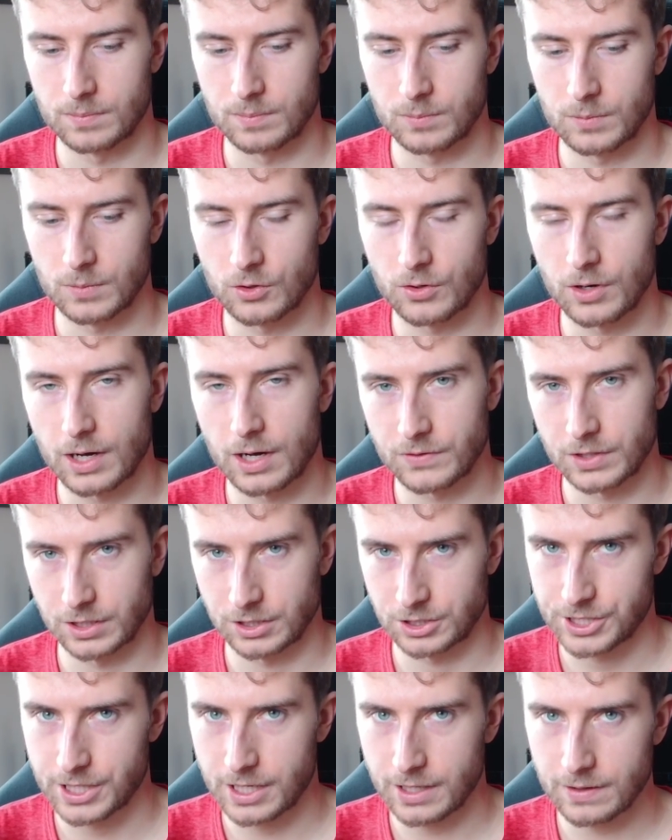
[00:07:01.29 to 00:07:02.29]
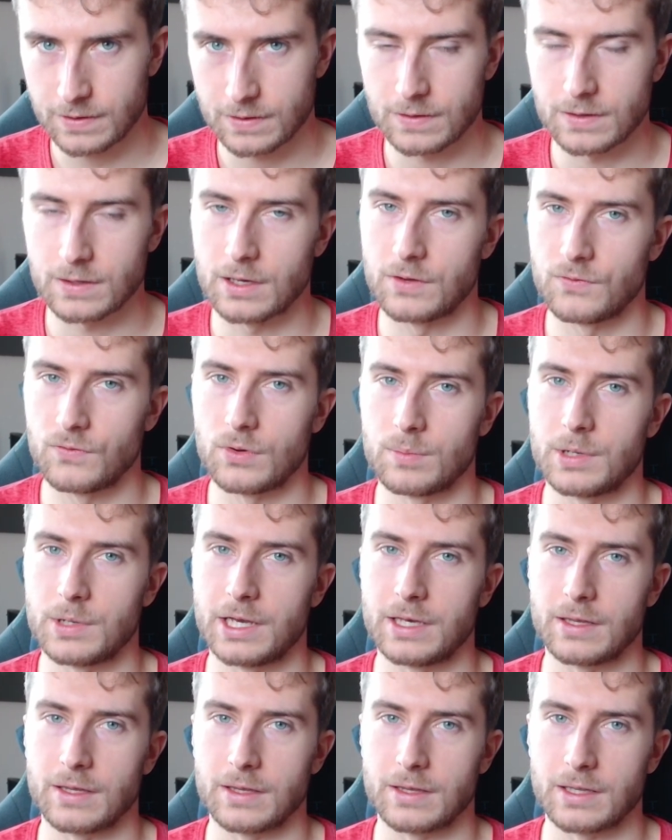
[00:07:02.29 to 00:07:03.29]
crafting chests and for
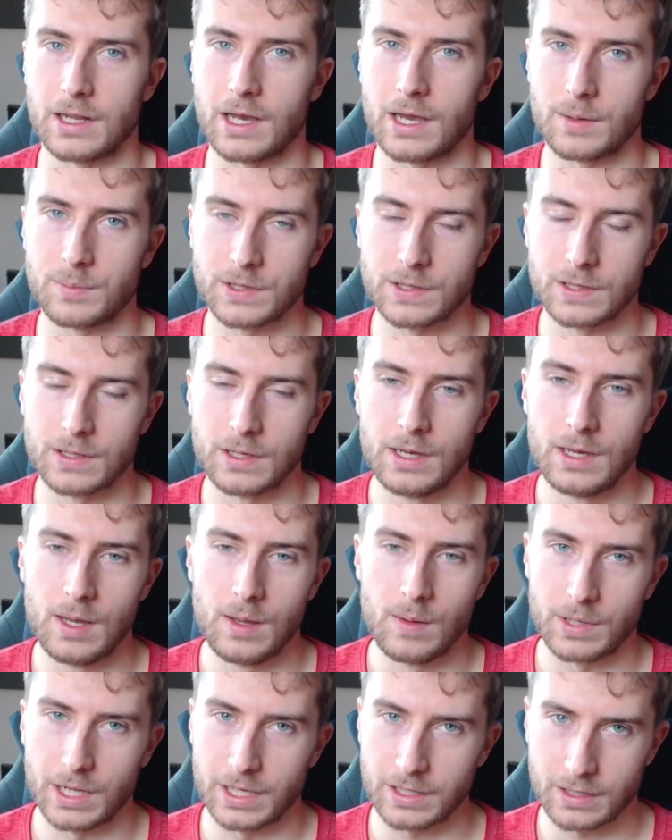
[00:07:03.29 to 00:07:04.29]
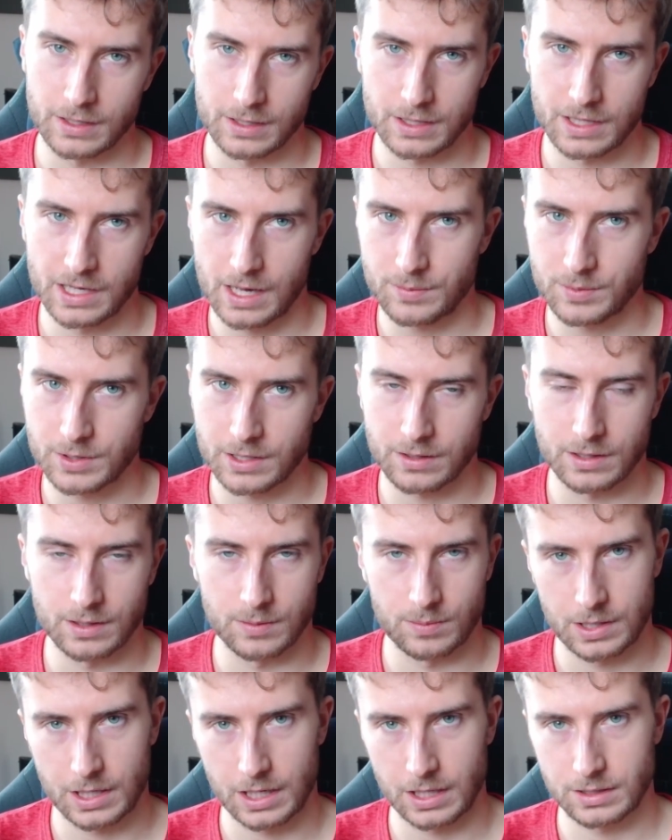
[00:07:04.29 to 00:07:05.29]
placing slabs. Placing slabs doesn't
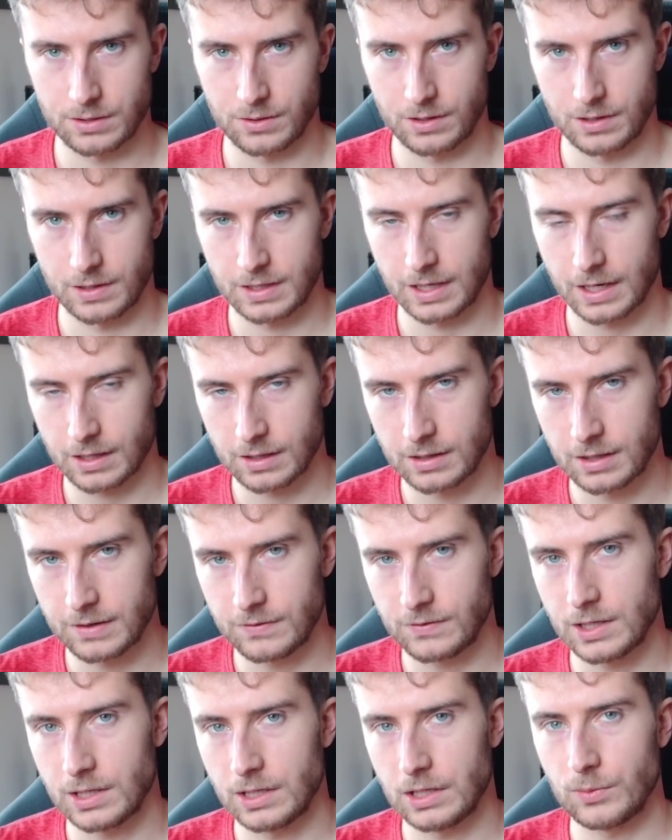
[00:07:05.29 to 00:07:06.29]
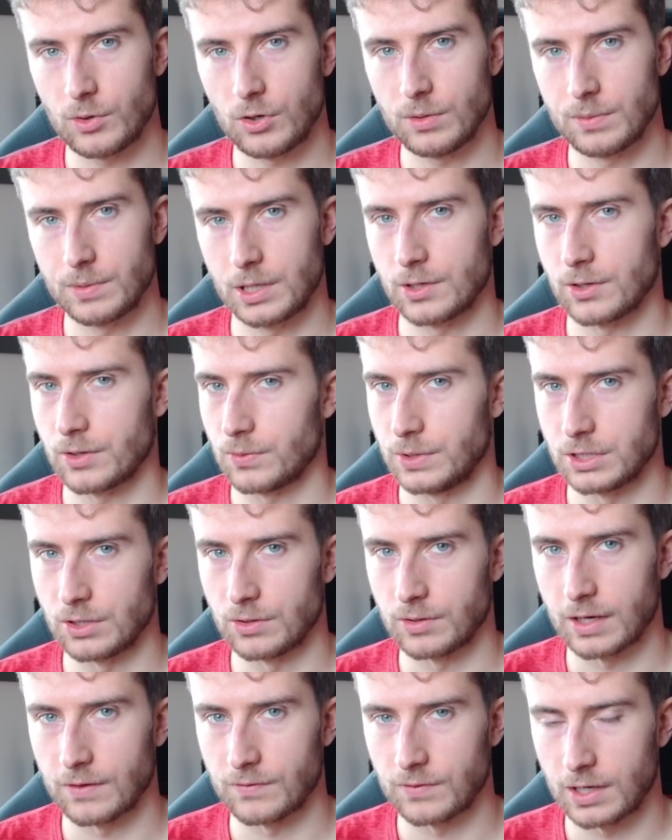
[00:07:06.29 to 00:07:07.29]
apply to the second level anymore because we
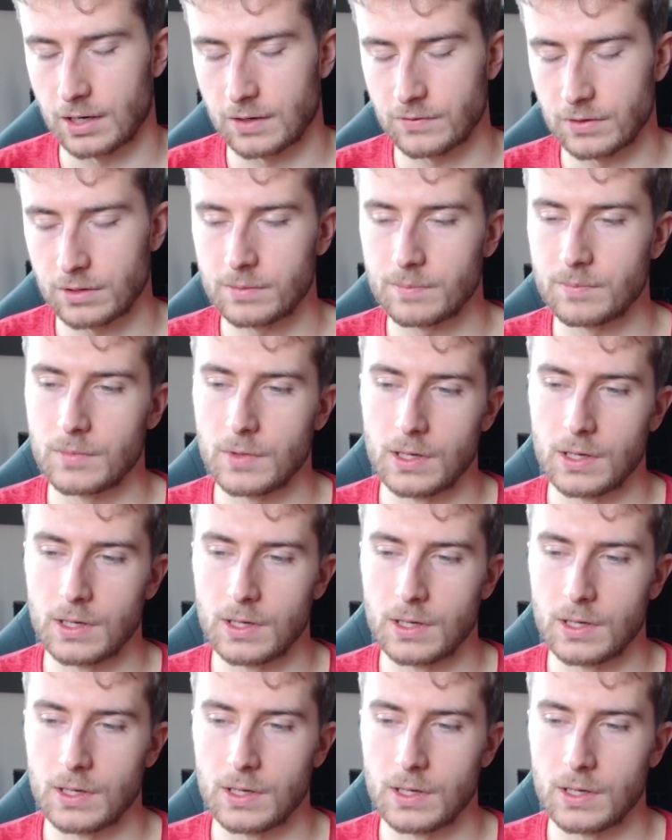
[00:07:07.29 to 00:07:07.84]
don't have lava.